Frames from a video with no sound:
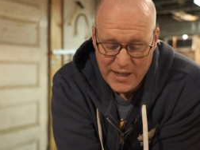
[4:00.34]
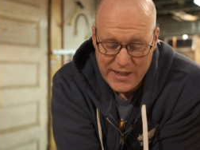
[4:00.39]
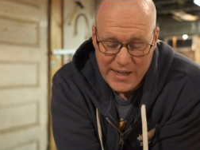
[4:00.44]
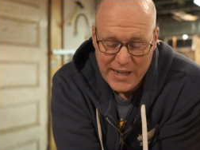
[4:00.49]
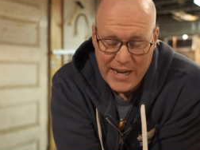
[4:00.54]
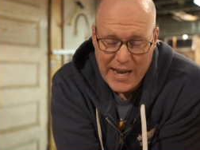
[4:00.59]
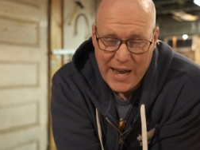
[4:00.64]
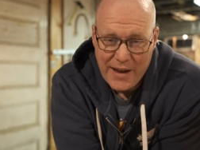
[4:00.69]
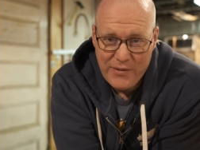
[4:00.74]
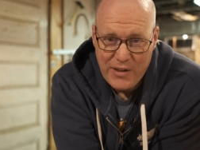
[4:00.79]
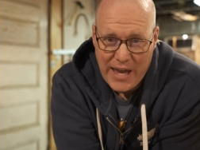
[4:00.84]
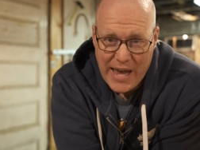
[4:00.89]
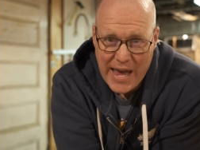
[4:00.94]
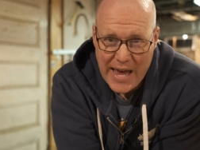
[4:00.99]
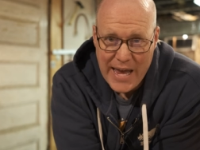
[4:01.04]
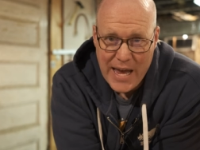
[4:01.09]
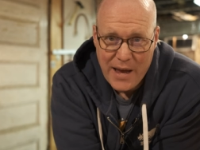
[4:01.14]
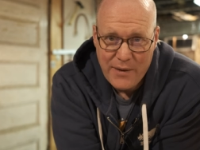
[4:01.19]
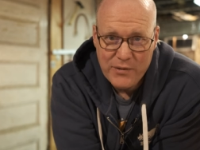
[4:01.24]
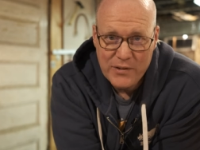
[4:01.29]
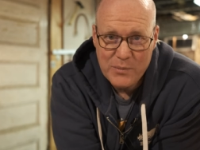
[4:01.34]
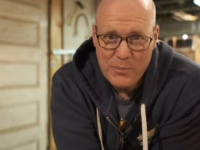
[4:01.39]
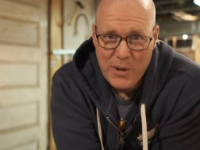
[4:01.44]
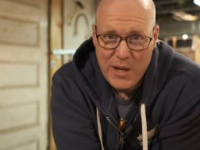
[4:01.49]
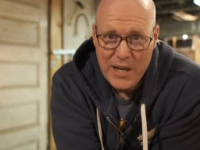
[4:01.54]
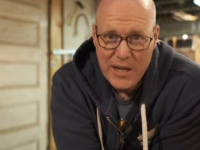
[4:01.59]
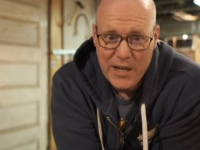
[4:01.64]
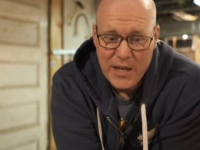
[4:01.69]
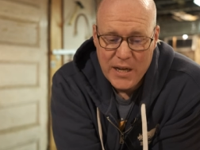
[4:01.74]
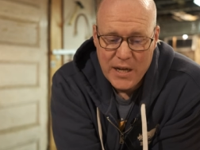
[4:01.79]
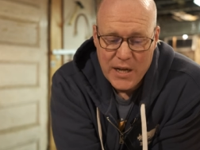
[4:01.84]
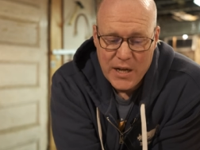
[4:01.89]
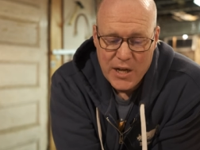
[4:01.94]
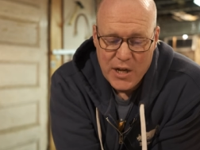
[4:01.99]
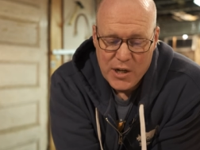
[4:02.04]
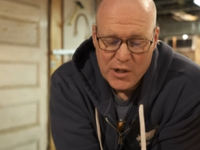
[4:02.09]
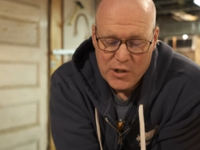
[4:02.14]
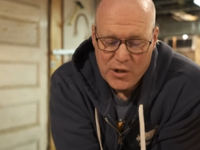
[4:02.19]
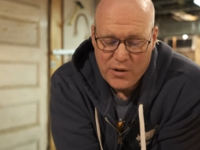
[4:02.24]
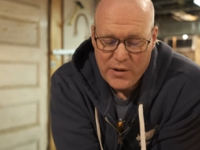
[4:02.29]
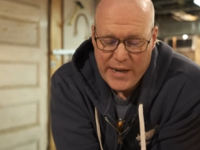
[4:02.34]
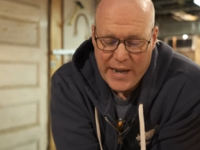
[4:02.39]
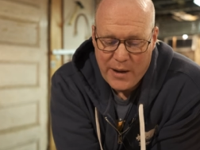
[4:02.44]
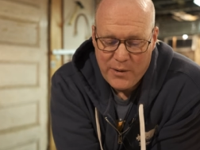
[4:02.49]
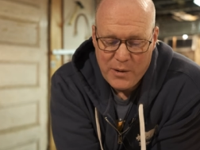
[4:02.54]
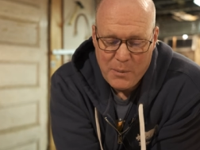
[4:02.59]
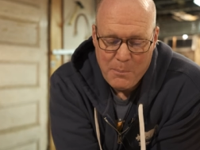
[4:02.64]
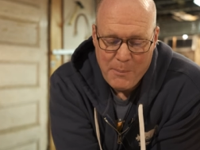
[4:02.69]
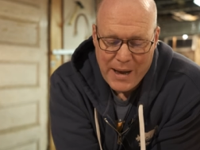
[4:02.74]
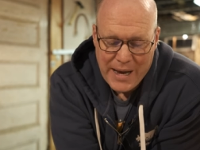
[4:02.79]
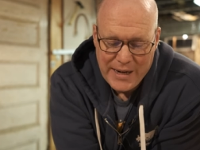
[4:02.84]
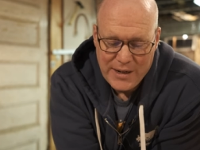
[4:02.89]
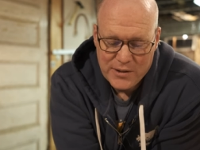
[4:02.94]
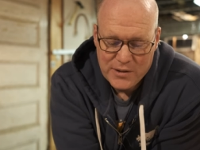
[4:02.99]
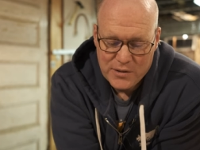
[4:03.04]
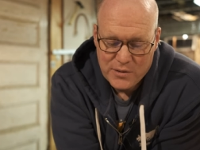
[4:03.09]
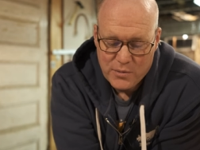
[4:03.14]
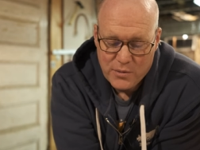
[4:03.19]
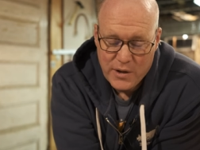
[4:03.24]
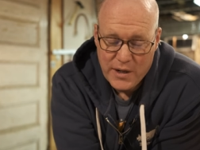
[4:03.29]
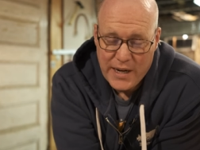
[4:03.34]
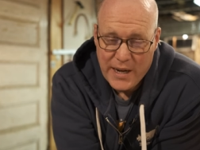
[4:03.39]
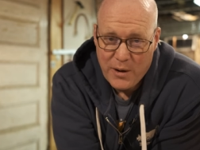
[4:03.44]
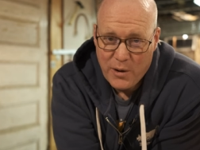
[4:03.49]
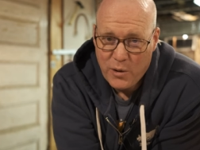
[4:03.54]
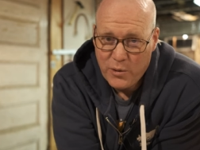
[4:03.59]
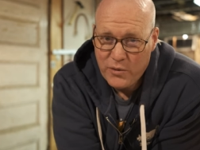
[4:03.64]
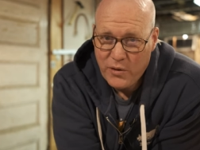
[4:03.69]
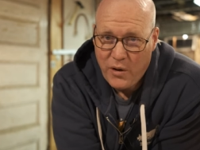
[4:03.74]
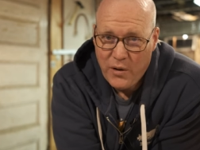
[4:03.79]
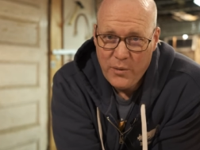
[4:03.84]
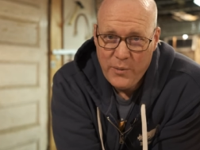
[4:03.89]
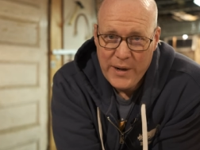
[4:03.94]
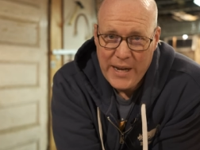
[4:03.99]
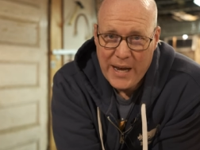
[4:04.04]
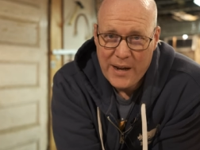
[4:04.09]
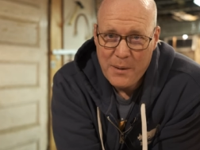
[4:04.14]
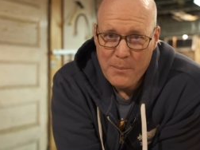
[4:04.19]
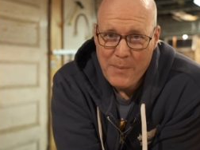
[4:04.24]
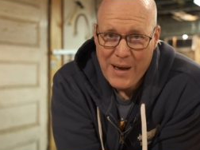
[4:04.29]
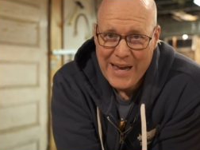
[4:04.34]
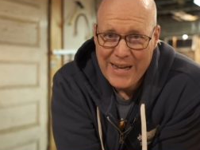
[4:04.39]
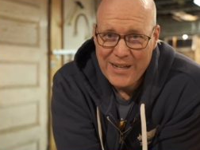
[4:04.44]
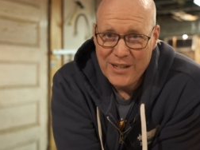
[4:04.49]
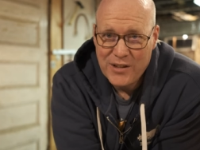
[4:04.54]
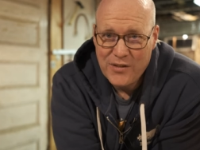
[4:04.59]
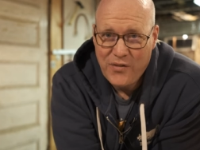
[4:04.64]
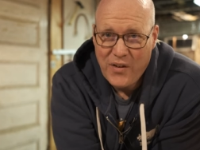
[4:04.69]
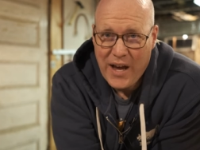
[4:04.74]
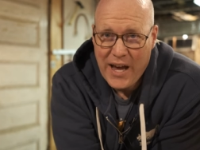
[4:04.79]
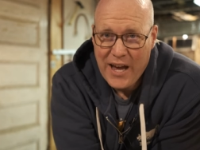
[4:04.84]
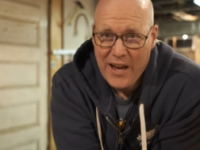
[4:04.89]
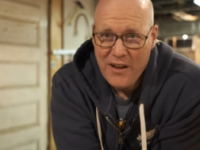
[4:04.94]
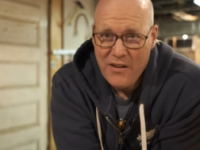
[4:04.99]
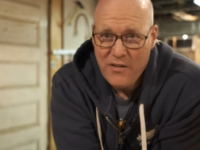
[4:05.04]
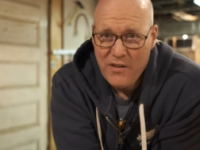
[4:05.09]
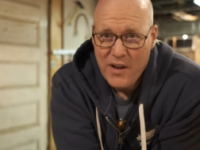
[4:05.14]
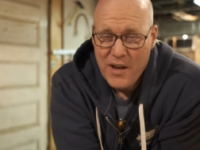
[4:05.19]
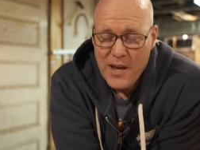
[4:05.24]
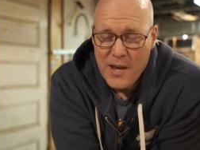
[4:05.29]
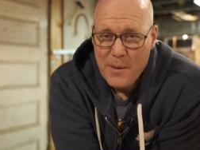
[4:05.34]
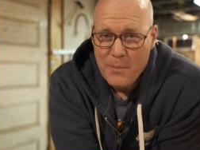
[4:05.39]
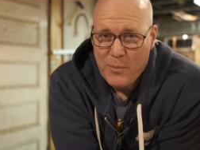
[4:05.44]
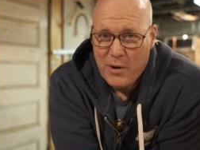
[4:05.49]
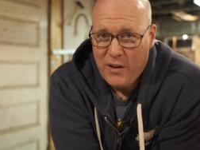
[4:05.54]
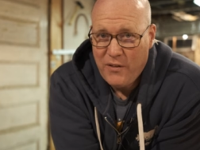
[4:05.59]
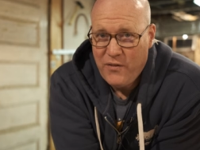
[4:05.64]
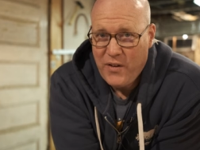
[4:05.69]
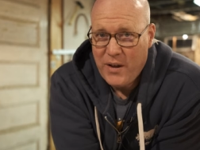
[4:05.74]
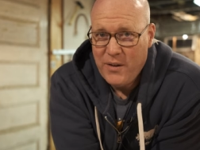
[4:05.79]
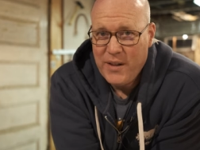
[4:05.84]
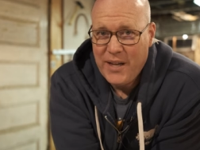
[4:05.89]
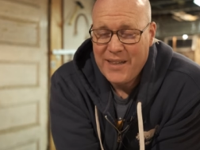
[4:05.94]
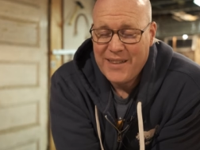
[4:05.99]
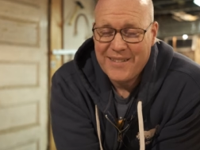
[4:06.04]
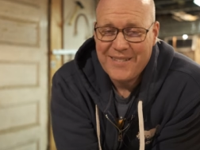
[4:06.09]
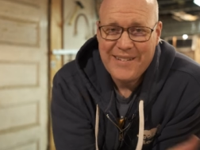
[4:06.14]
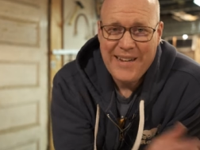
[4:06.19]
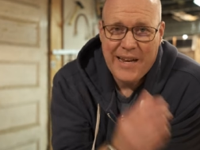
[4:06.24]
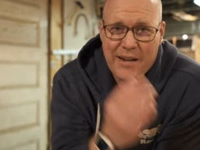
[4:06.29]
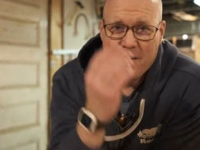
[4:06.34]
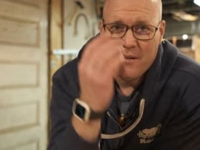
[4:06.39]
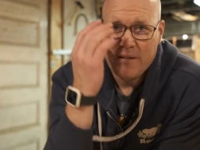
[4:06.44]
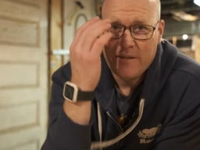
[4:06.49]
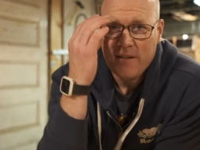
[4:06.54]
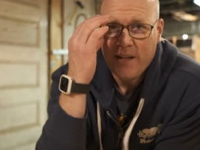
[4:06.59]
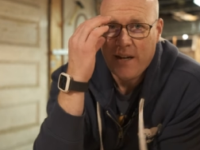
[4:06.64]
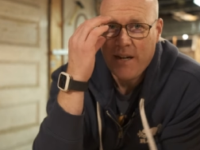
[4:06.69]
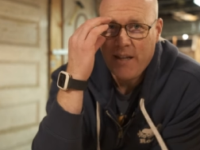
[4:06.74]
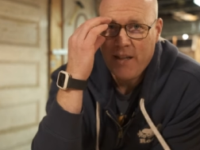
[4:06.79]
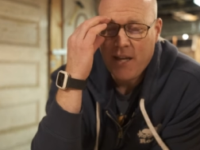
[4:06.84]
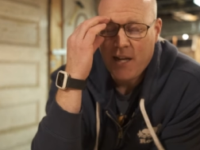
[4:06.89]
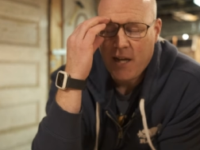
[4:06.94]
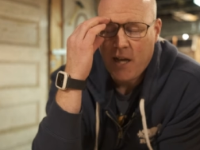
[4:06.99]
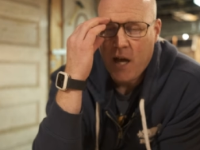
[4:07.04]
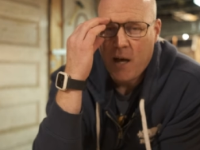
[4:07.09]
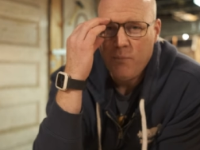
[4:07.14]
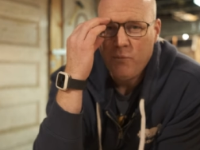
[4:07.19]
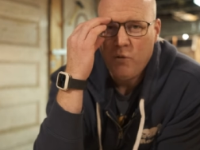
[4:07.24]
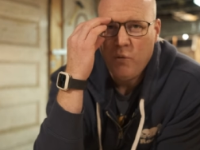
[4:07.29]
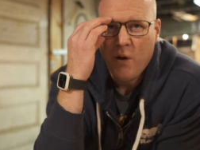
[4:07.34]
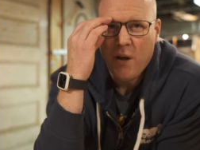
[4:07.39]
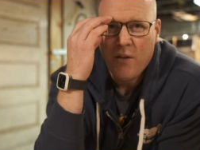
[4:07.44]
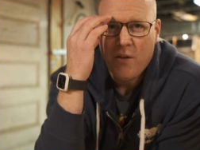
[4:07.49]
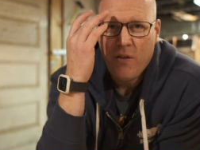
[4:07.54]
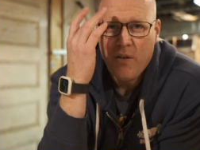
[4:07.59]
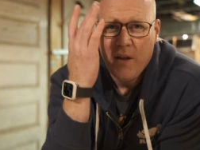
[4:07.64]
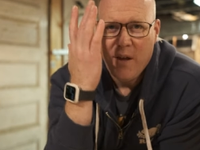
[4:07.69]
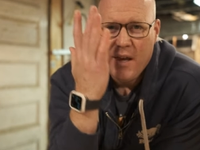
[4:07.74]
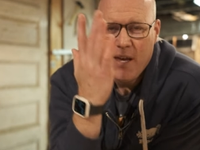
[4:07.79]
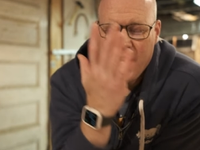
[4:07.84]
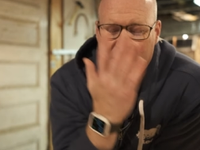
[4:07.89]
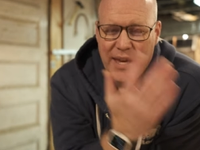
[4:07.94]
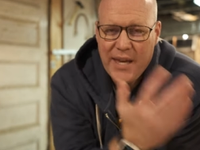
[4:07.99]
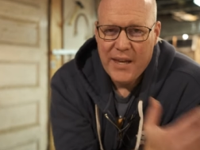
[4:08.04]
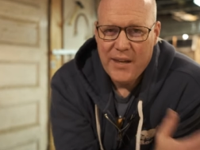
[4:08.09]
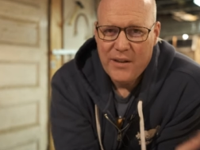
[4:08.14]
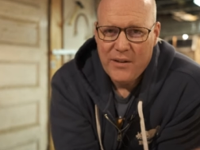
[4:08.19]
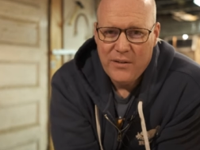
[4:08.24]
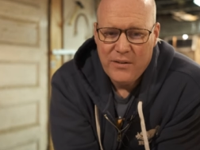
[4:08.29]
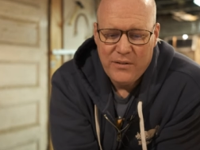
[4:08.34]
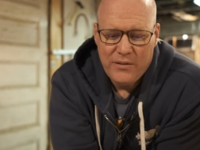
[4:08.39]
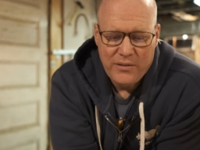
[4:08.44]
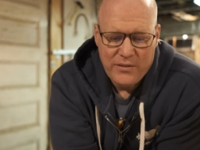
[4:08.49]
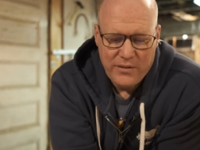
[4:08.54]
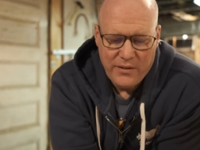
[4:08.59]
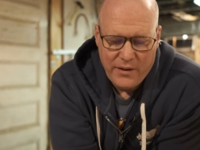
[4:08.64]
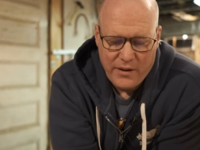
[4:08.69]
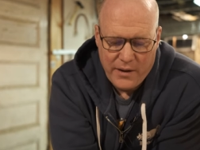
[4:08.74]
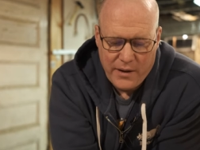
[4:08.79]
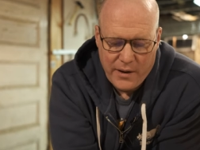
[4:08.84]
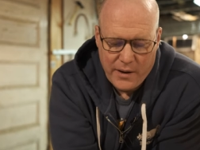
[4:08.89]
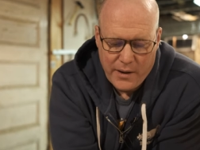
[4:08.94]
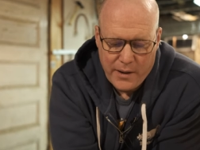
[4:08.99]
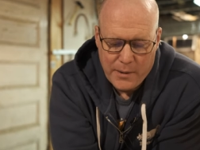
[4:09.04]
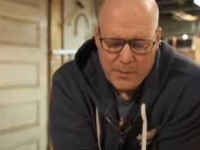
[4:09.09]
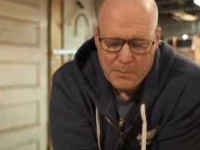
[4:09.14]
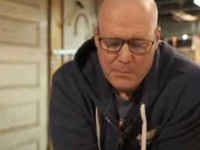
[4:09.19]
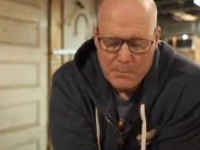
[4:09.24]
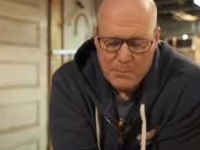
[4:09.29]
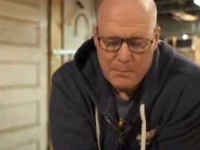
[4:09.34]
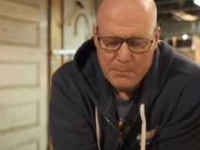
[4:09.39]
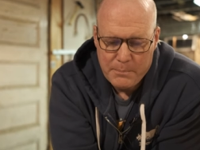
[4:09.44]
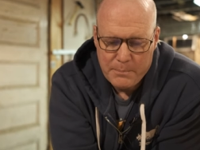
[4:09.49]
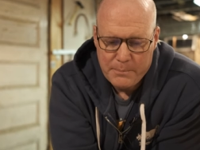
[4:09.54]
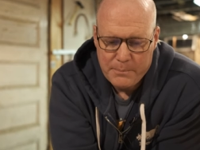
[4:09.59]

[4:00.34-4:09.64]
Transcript: And then I have the AF speed turned down to minus three. Now it goes all the way down to minus five, but I found like the standard setting that it comes with is um,